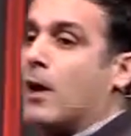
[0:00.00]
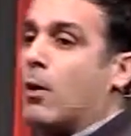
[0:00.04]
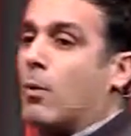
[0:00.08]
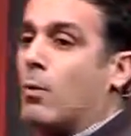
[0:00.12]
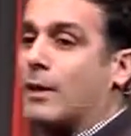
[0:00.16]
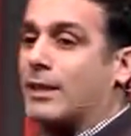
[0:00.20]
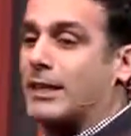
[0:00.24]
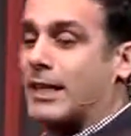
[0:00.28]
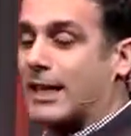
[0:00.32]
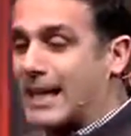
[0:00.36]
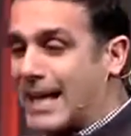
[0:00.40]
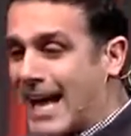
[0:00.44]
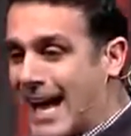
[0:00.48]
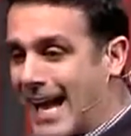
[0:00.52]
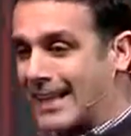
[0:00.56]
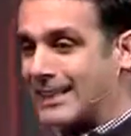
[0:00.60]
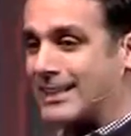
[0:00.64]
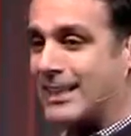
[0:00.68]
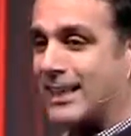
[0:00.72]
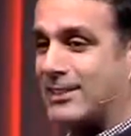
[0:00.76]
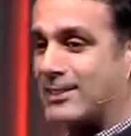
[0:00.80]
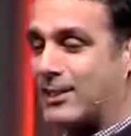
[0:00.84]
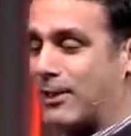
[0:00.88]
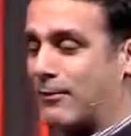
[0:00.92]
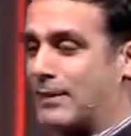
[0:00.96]
with the
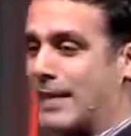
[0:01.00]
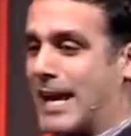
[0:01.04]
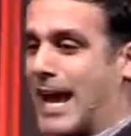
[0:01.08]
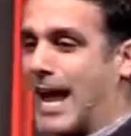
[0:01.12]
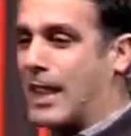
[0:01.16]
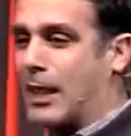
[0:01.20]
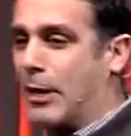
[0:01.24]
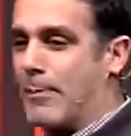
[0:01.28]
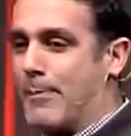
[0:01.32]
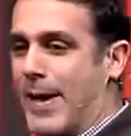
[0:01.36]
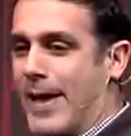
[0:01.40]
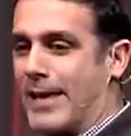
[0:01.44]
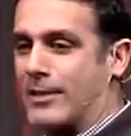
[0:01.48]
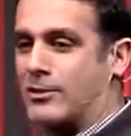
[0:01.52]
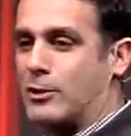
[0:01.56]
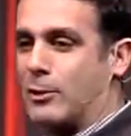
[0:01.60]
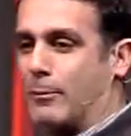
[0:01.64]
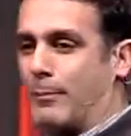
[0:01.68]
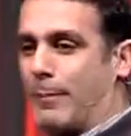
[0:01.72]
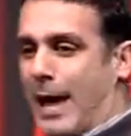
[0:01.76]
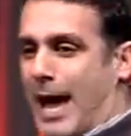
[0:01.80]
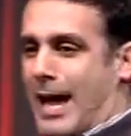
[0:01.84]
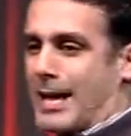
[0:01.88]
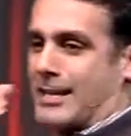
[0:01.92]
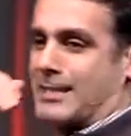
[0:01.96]
contents of the alabaster
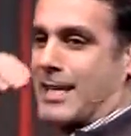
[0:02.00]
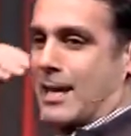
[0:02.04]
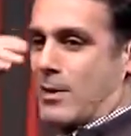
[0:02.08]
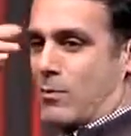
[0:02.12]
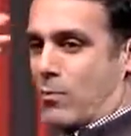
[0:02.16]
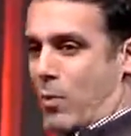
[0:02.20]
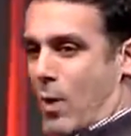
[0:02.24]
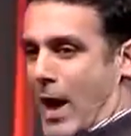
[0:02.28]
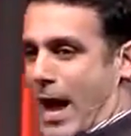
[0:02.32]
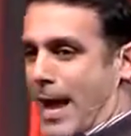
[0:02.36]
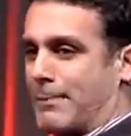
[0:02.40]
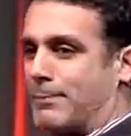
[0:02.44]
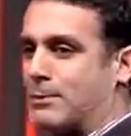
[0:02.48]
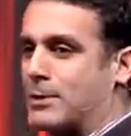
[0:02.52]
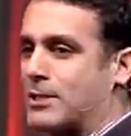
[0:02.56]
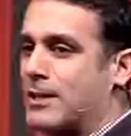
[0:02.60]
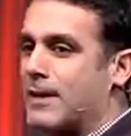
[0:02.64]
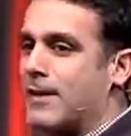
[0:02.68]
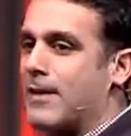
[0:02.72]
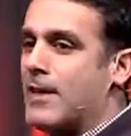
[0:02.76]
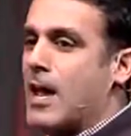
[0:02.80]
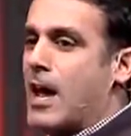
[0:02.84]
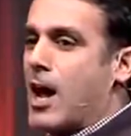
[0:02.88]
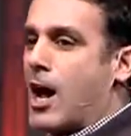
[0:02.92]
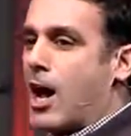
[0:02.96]
box and wipes
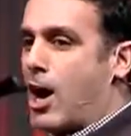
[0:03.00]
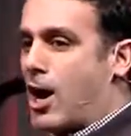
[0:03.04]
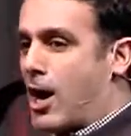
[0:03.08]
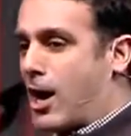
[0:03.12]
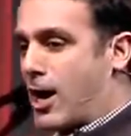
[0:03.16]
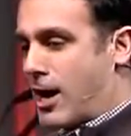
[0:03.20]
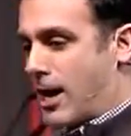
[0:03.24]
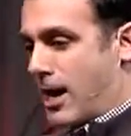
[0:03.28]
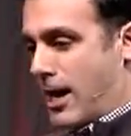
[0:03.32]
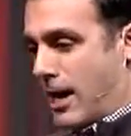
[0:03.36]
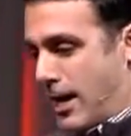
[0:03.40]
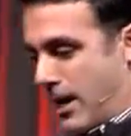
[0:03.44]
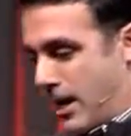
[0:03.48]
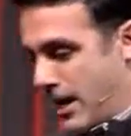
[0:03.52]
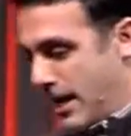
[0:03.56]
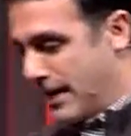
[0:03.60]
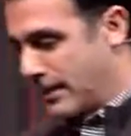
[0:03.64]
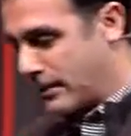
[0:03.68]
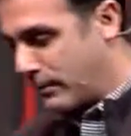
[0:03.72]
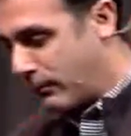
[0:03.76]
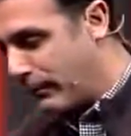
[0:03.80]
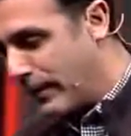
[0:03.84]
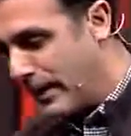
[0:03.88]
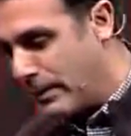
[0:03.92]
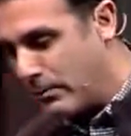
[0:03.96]
her,
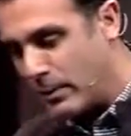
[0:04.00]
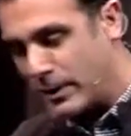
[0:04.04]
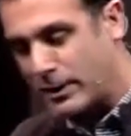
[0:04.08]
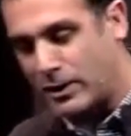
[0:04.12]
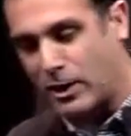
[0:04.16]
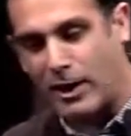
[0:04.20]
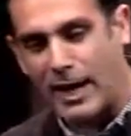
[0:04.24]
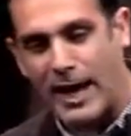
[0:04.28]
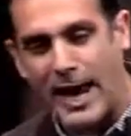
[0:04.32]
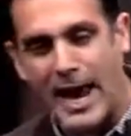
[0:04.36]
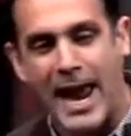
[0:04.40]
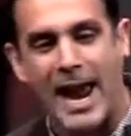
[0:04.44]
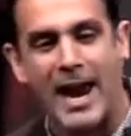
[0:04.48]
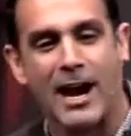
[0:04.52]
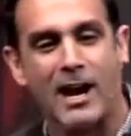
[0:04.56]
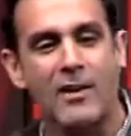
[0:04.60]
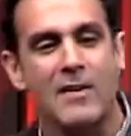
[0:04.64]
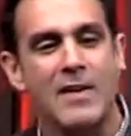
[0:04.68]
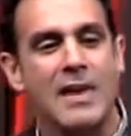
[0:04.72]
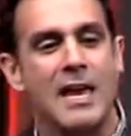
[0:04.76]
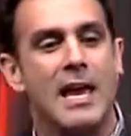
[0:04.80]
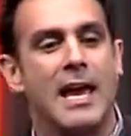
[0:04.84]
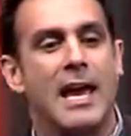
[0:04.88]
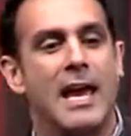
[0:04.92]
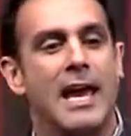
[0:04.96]
his feet with her hair
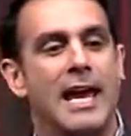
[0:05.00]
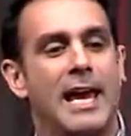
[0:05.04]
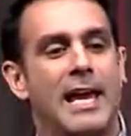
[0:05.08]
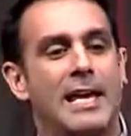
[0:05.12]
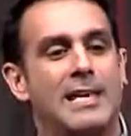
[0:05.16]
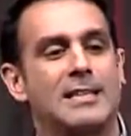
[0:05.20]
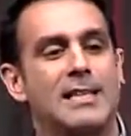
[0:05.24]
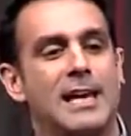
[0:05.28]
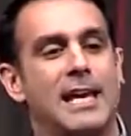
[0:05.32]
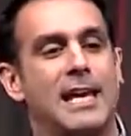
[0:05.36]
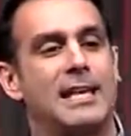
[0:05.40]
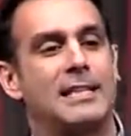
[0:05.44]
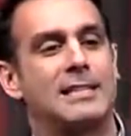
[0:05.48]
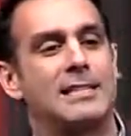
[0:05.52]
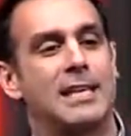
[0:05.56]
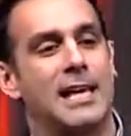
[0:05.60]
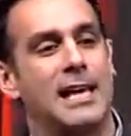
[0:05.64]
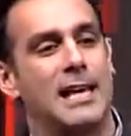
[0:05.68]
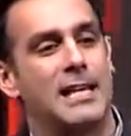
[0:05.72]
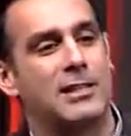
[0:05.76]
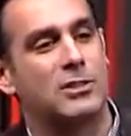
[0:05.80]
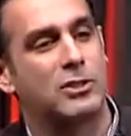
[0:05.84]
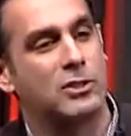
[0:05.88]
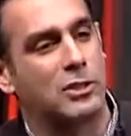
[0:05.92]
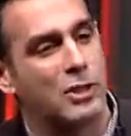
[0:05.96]
is, is,
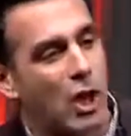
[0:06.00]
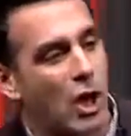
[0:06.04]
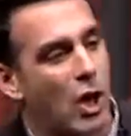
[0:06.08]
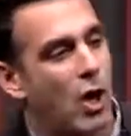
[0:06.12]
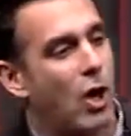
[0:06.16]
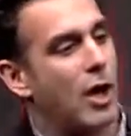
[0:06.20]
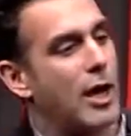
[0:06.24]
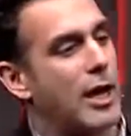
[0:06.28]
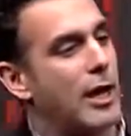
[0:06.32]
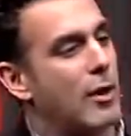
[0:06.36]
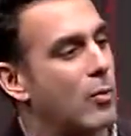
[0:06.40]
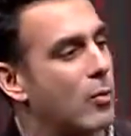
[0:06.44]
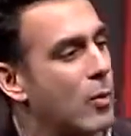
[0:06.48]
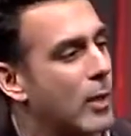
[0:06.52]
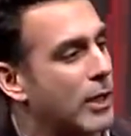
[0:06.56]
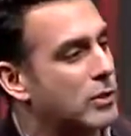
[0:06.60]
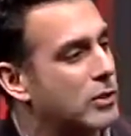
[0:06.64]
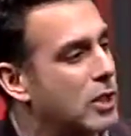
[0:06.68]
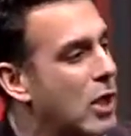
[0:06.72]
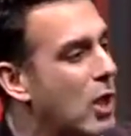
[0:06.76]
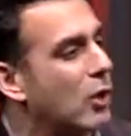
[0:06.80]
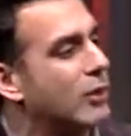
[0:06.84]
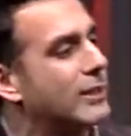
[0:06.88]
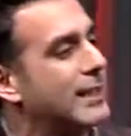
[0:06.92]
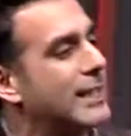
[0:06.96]
is told, we're
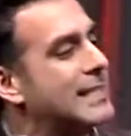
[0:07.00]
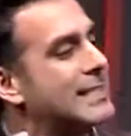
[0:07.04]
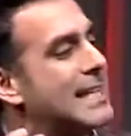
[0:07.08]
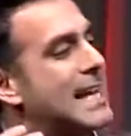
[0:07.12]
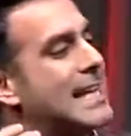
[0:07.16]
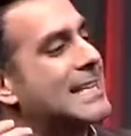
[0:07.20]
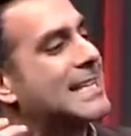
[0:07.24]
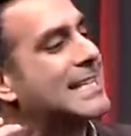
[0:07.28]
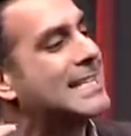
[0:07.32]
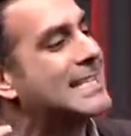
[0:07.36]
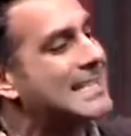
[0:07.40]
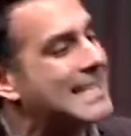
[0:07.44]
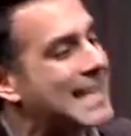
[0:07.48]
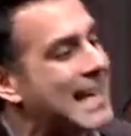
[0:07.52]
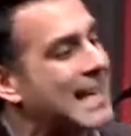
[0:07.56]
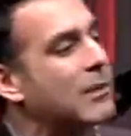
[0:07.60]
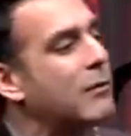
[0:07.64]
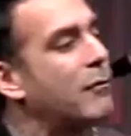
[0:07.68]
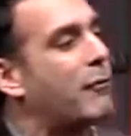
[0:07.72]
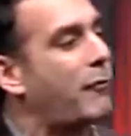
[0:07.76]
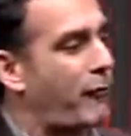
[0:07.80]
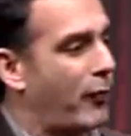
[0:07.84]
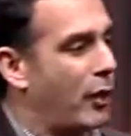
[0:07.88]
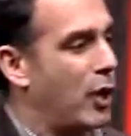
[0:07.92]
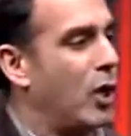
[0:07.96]
told, is a
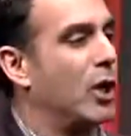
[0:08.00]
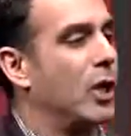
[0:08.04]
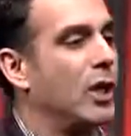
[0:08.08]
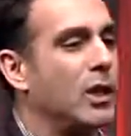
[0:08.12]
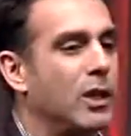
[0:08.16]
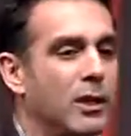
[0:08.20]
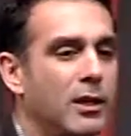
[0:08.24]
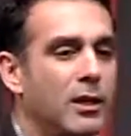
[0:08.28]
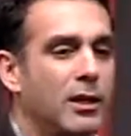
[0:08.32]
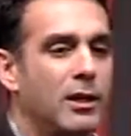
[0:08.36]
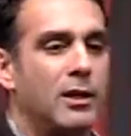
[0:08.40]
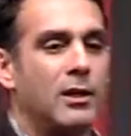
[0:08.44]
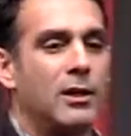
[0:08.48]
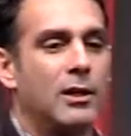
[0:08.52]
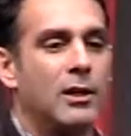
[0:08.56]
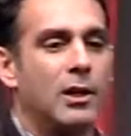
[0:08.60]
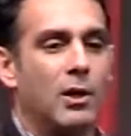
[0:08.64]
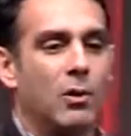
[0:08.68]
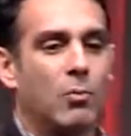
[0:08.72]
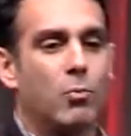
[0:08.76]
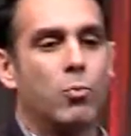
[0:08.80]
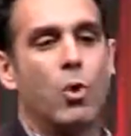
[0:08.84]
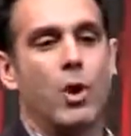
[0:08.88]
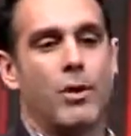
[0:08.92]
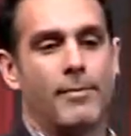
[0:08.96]
sinful
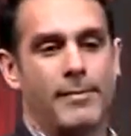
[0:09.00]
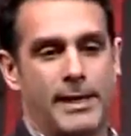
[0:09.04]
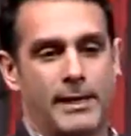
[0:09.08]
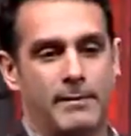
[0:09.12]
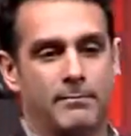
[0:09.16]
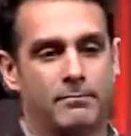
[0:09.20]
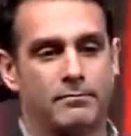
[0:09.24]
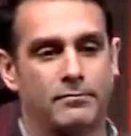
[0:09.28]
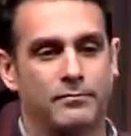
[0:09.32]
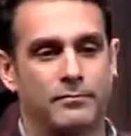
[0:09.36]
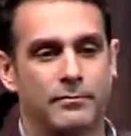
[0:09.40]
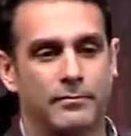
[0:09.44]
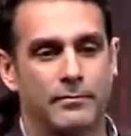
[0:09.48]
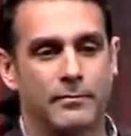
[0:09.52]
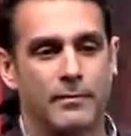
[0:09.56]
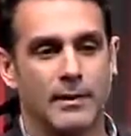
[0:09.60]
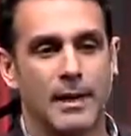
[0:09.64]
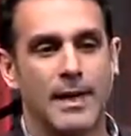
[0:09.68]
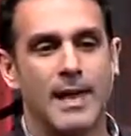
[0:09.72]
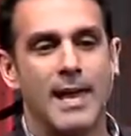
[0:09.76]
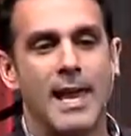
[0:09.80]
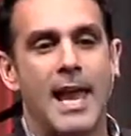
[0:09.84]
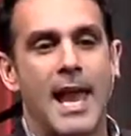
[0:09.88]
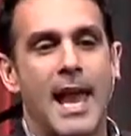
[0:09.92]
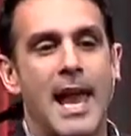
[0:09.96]
woman.
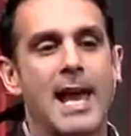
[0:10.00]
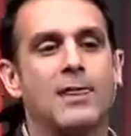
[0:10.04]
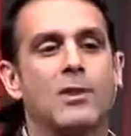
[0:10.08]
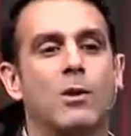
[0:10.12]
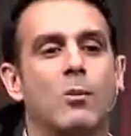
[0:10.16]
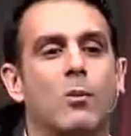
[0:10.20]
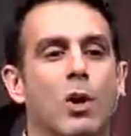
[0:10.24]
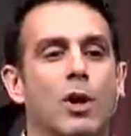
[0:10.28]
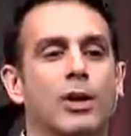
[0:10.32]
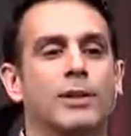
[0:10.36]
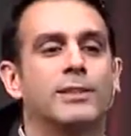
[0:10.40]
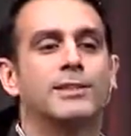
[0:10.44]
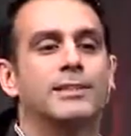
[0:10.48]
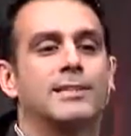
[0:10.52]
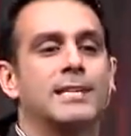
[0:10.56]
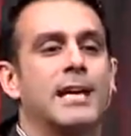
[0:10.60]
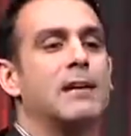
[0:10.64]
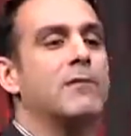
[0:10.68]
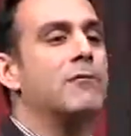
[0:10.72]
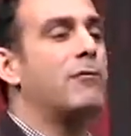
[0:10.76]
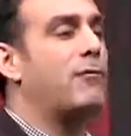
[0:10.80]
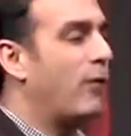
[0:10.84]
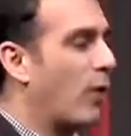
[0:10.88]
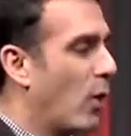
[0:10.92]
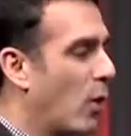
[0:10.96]
And the word
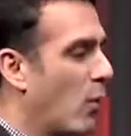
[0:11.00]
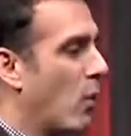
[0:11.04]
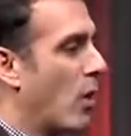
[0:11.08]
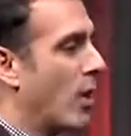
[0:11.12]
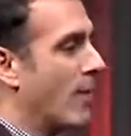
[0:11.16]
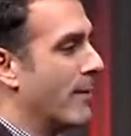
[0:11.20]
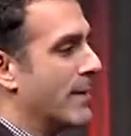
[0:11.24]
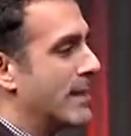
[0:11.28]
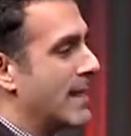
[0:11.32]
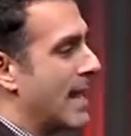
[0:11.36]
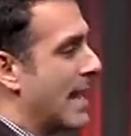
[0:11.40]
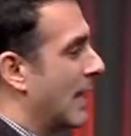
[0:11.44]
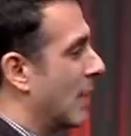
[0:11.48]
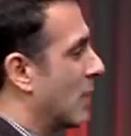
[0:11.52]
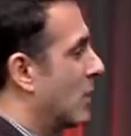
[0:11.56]
sinful woman that